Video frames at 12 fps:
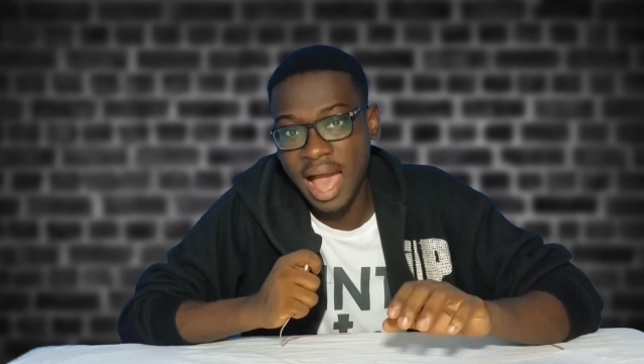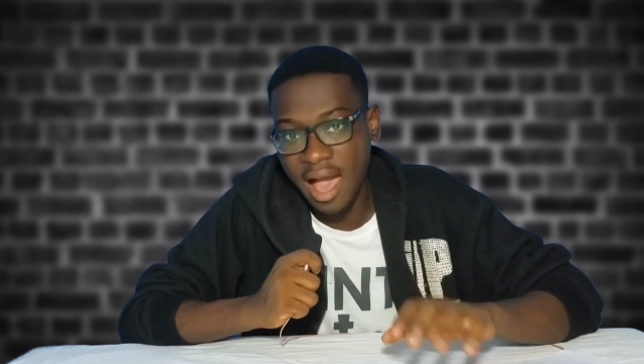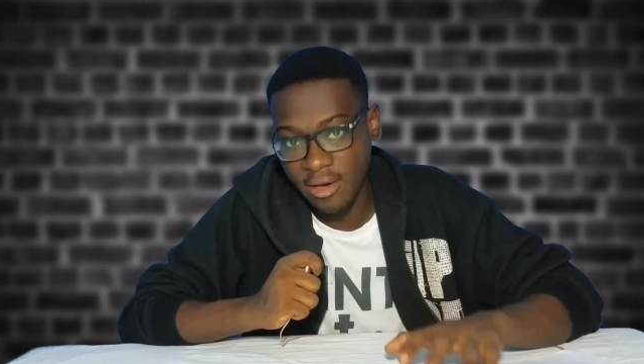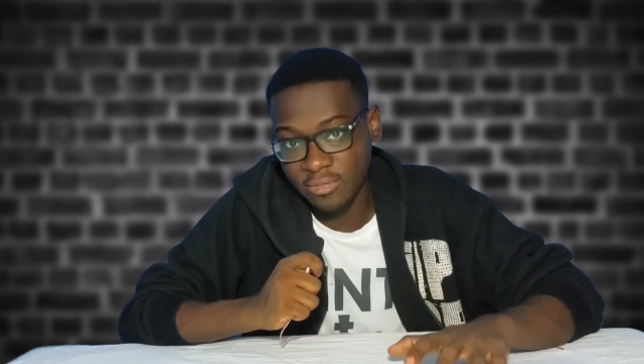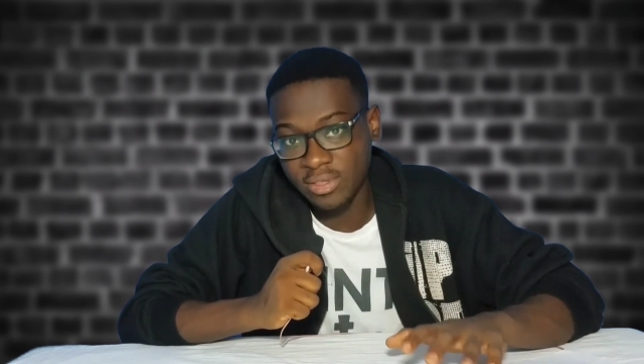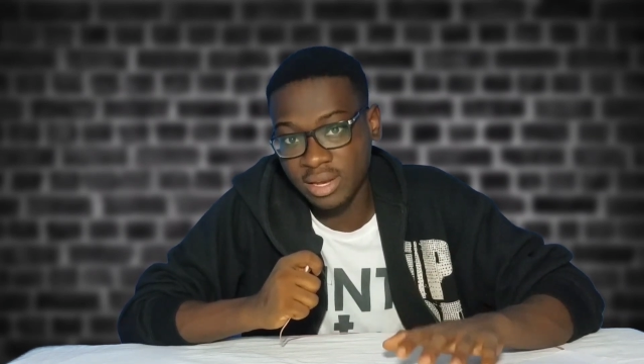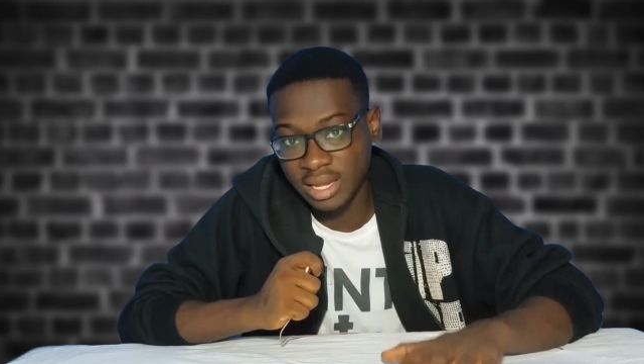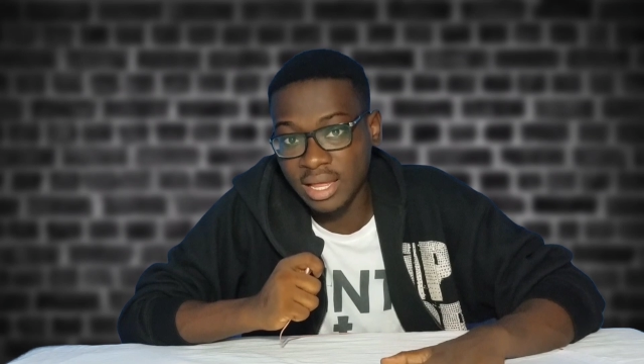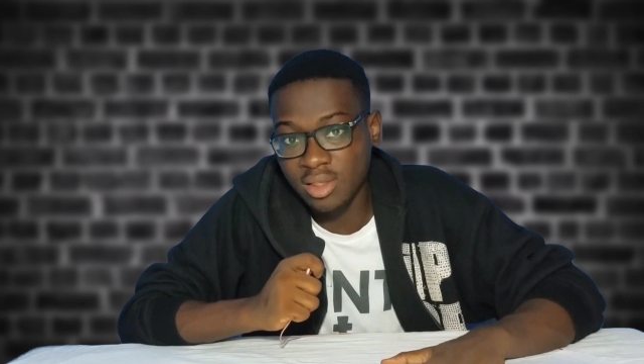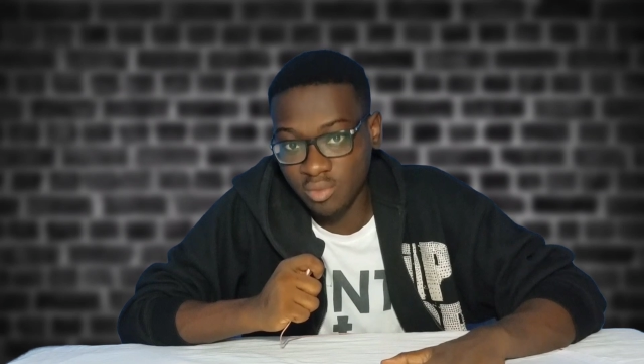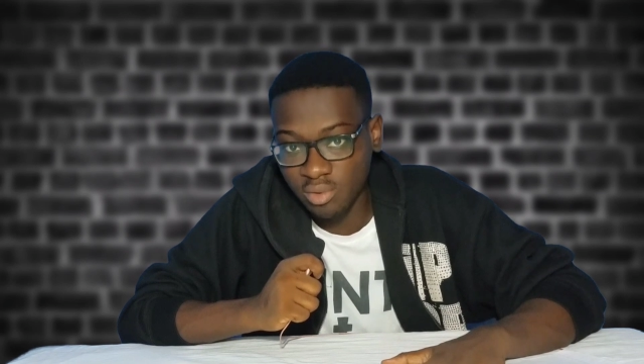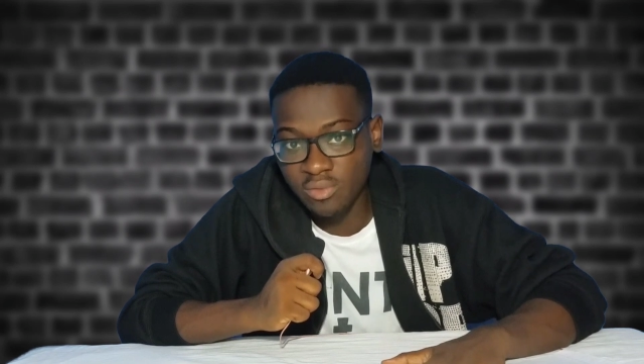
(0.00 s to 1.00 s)
after the
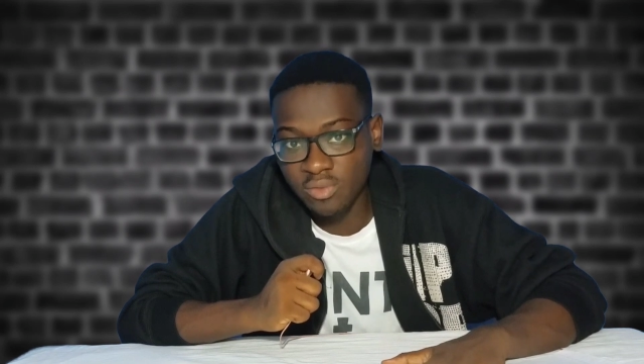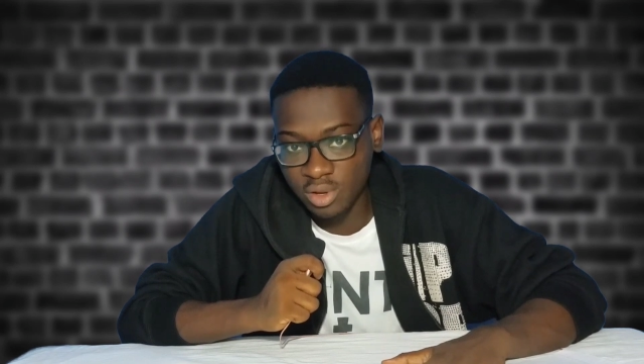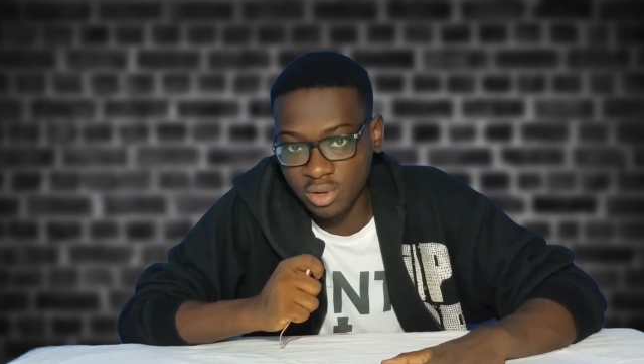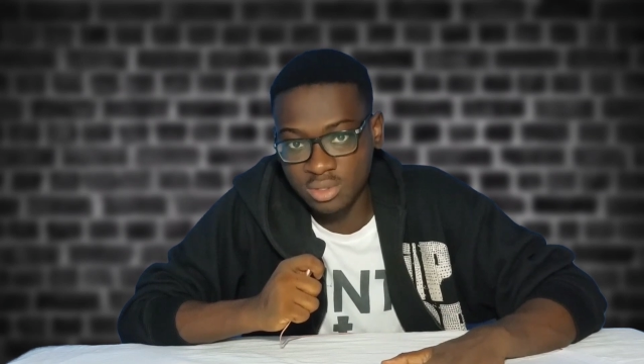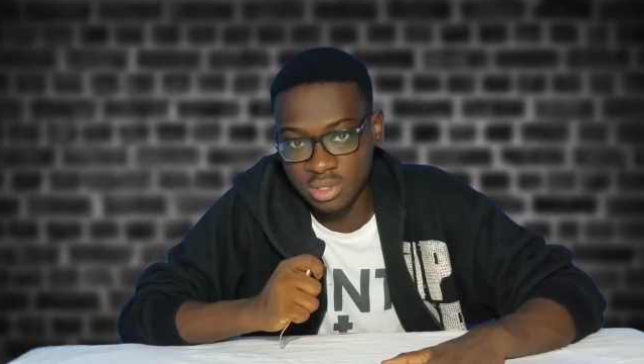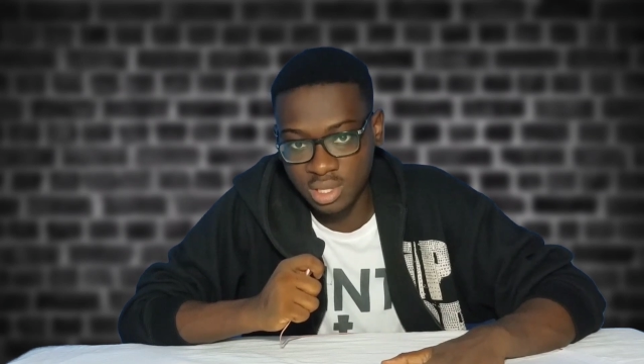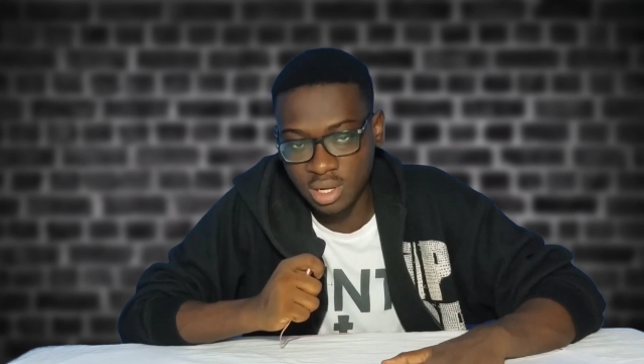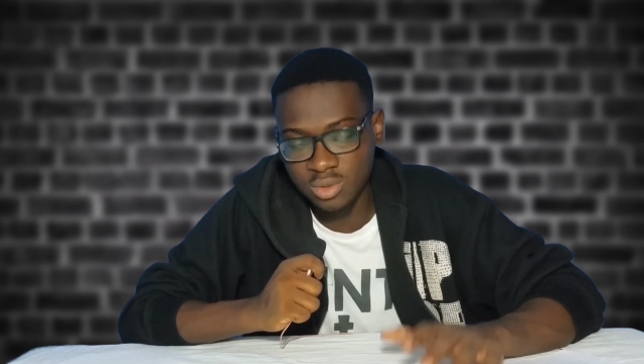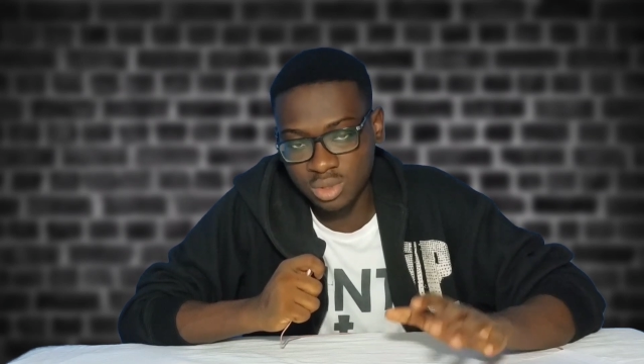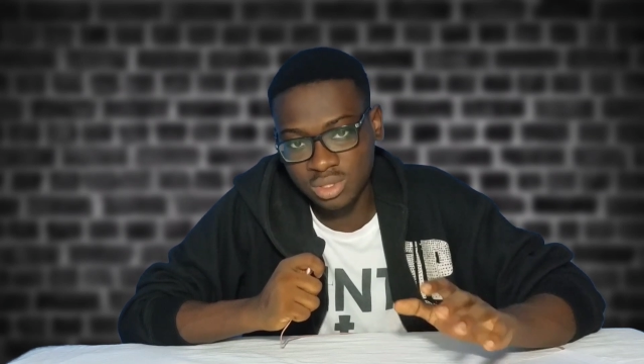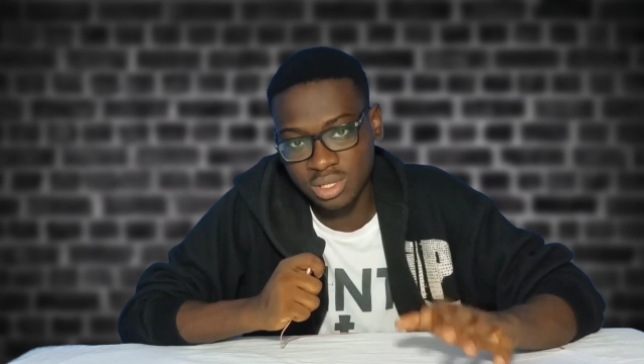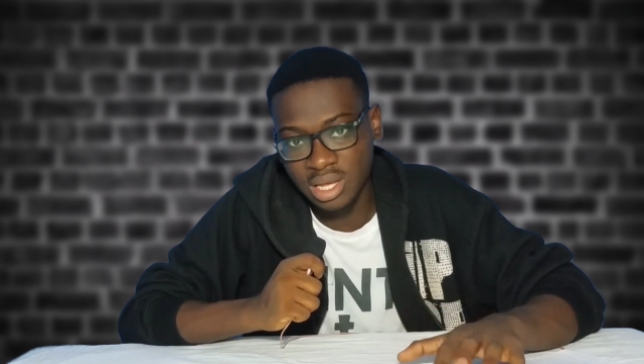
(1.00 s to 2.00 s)
end of the video to tell us
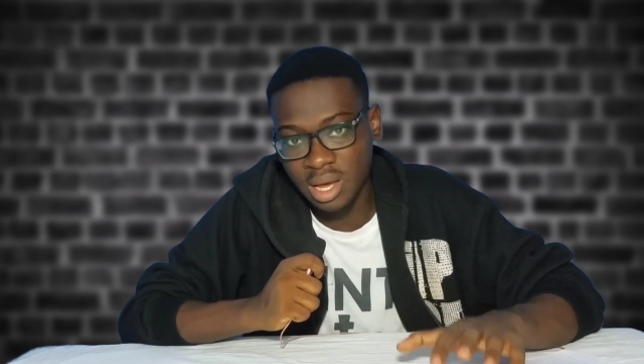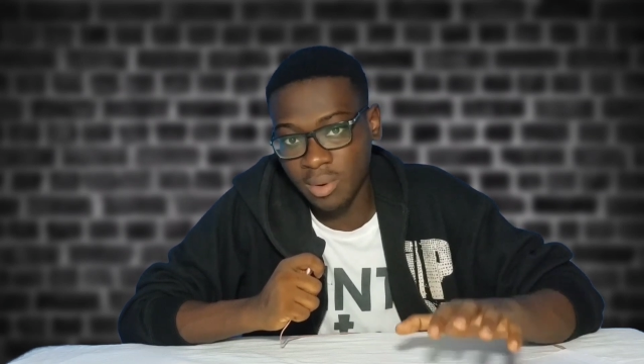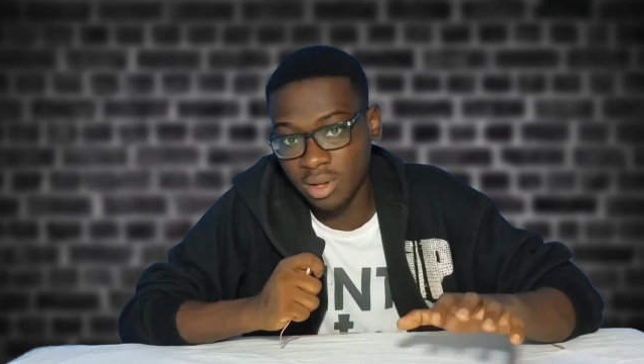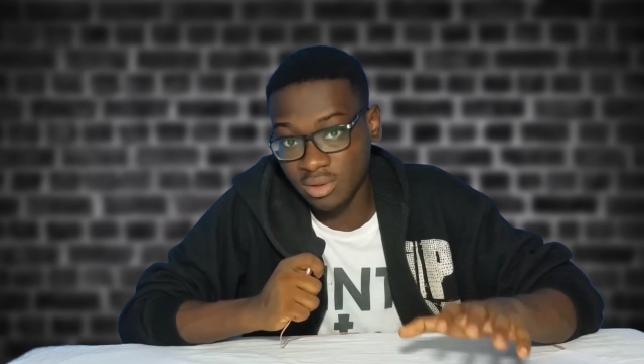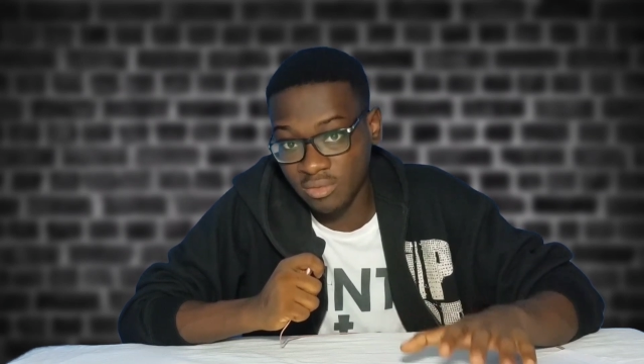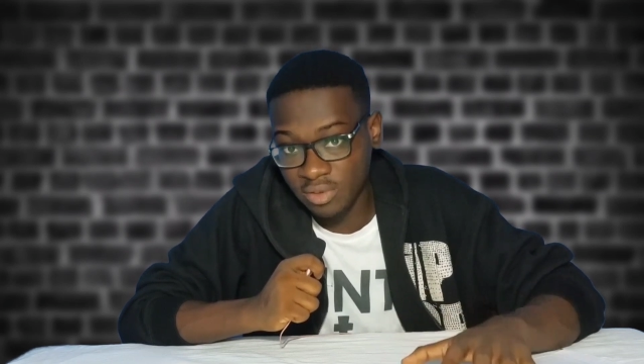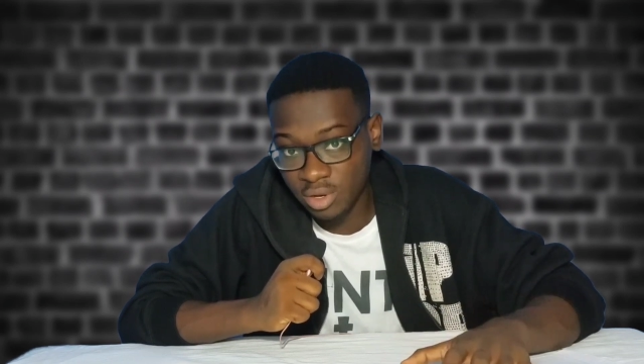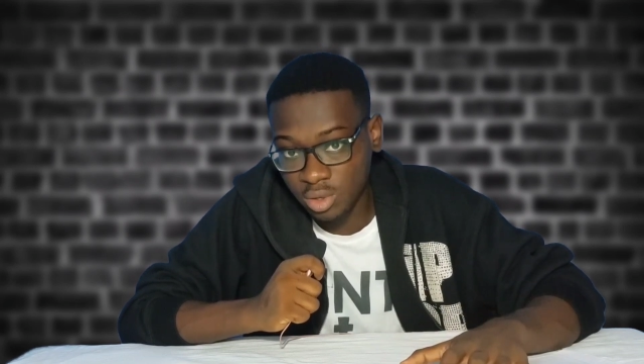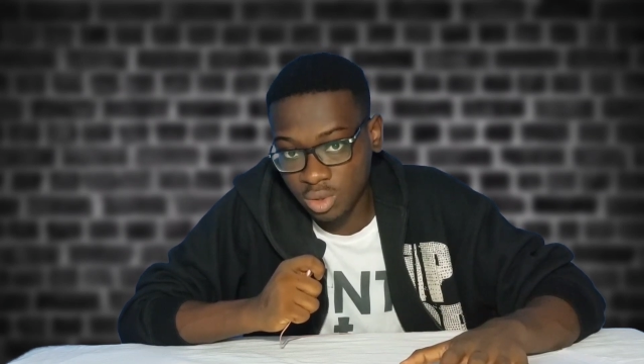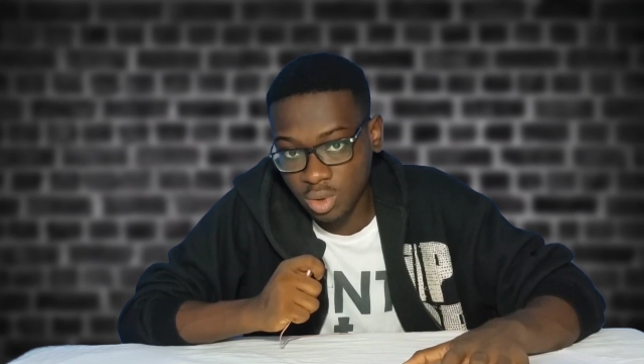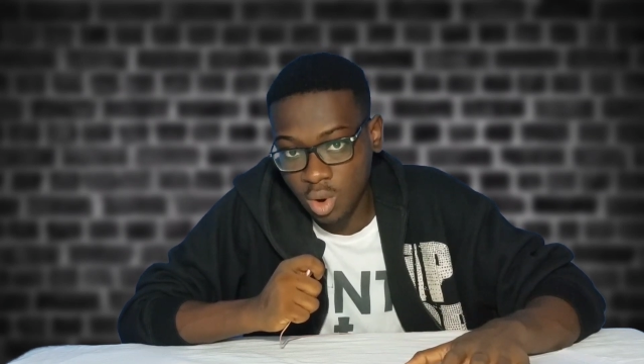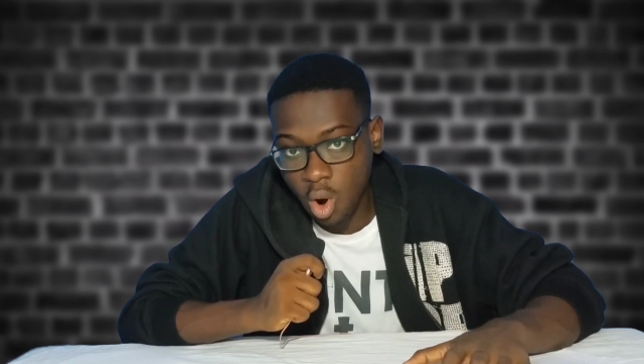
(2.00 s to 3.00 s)
what you think about the video,